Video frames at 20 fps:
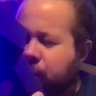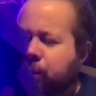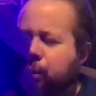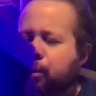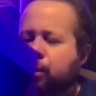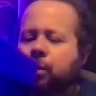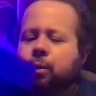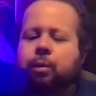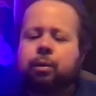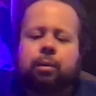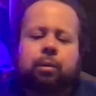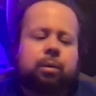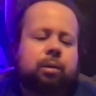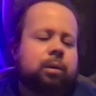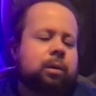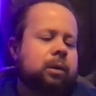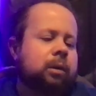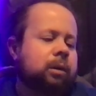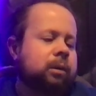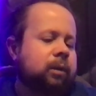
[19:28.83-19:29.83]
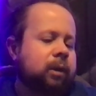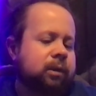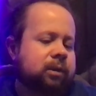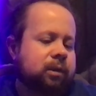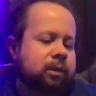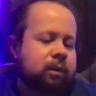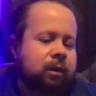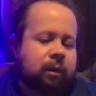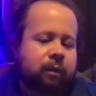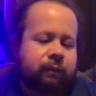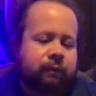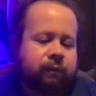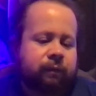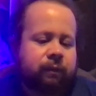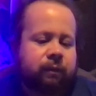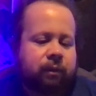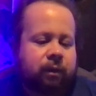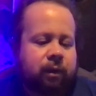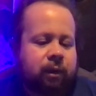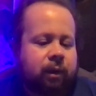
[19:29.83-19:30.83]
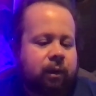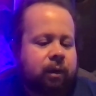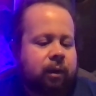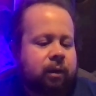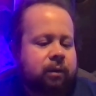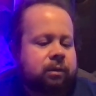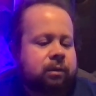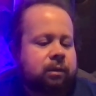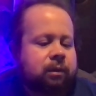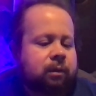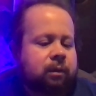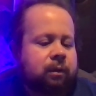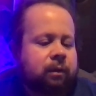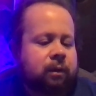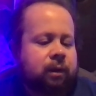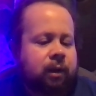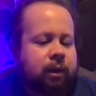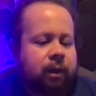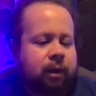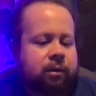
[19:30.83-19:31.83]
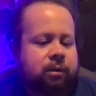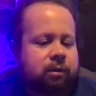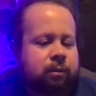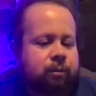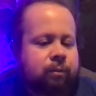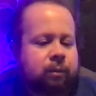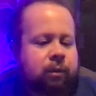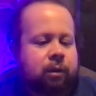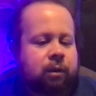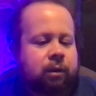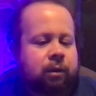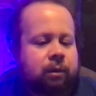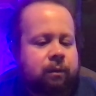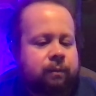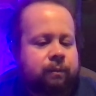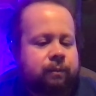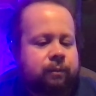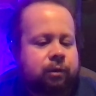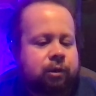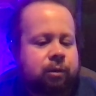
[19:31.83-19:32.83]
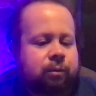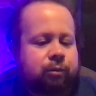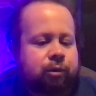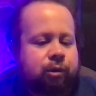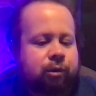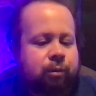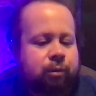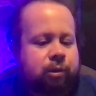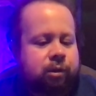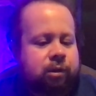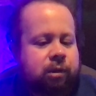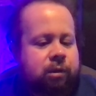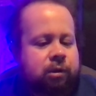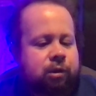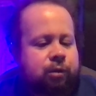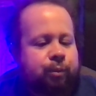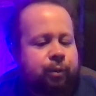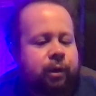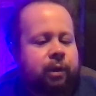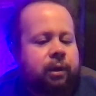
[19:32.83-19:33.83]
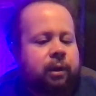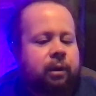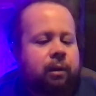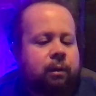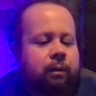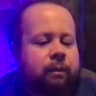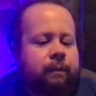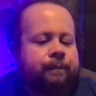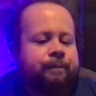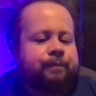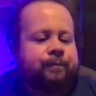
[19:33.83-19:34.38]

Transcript: Oh, that's enough. And I got some juice that's sprayed out.